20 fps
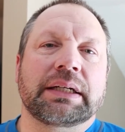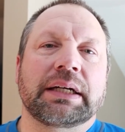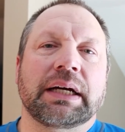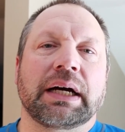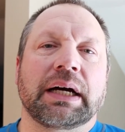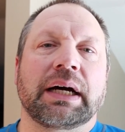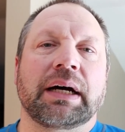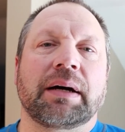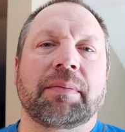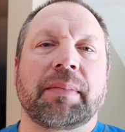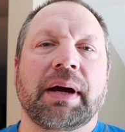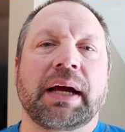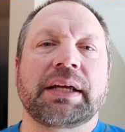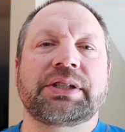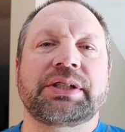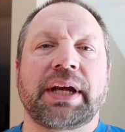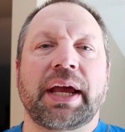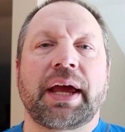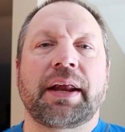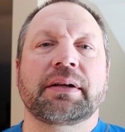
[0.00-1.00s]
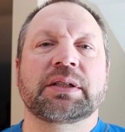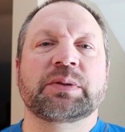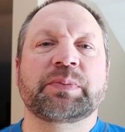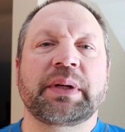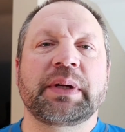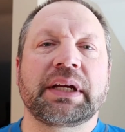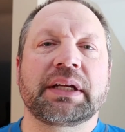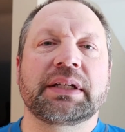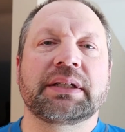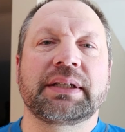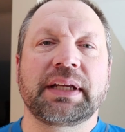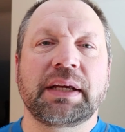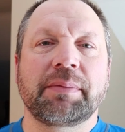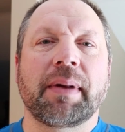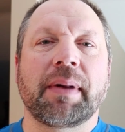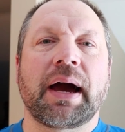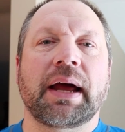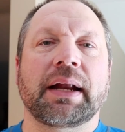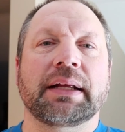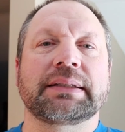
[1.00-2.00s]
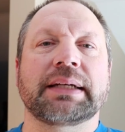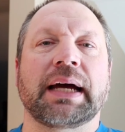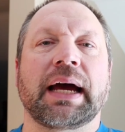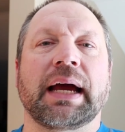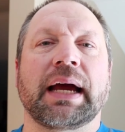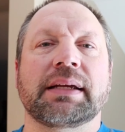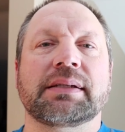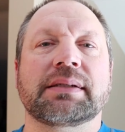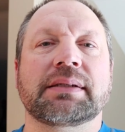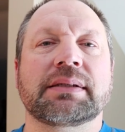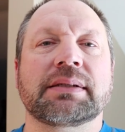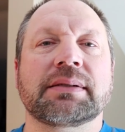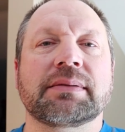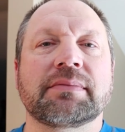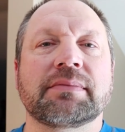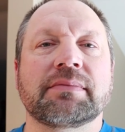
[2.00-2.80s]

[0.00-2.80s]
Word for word: Uh, my channel is being demonetized